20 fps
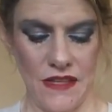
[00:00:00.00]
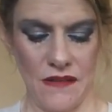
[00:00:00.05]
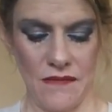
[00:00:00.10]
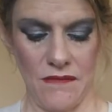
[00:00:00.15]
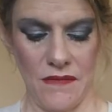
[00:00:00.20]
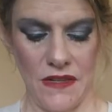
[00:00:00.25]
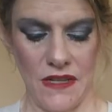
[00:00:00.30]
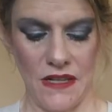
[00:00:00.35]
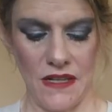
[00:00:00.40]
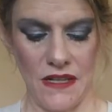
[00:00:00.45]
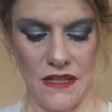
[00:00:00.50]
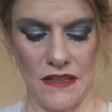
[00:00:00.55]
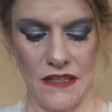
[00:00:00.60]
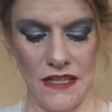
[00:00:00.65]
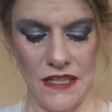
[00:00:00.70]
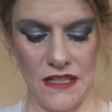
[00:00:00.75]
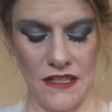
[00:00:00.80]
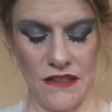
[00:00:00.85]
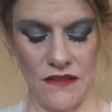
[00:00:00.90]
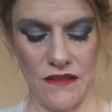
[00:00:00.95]
But I
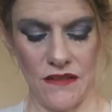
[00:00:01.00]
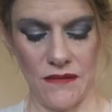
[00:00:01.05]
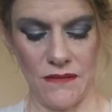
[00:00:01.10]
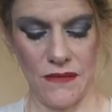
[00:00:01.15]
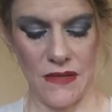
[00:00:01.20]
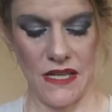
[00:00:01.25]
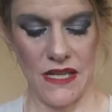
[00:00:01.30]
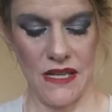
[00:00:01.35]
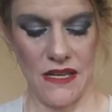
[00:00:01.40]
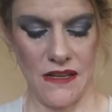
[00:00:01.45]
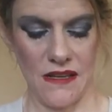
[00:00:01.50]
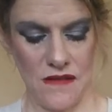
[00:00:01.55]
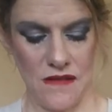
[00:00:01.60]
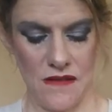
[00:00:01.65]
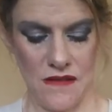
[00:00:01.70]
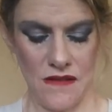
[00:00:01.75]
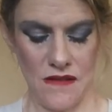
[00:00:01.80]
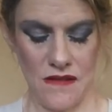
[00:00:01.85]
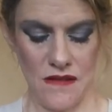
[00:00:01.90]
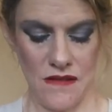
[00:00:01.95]
like to use my
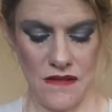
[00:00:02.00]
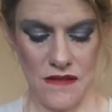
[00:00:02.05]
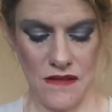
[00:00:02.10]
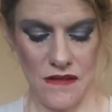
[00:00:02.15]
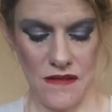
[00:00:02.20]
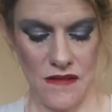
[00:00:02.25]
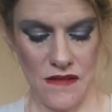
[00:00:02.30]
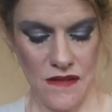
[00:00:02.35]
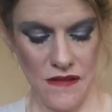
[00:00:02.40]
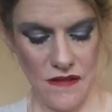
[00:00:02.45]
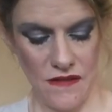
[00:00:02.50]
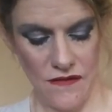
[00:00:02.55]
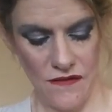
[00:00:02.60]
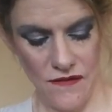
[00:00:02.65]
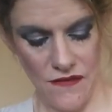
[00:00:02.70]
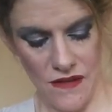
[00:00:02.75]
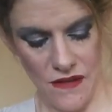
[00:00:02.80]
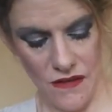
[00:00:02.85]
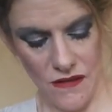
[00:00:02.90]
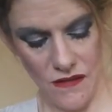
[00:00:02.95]

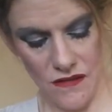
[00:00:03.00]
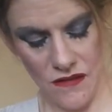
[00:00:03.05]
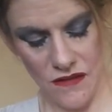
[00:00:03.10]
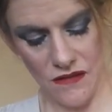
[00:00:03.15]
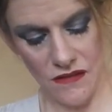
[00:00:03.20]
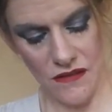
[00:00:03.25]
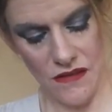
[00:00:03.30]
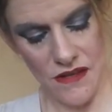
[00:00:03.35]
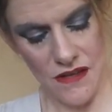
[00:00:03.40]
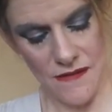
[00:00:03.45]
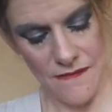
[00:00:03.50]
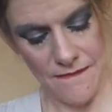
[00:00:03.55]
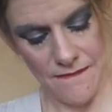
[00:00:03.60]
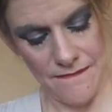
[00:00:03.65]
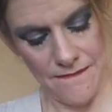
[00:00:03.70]
fingers a lot.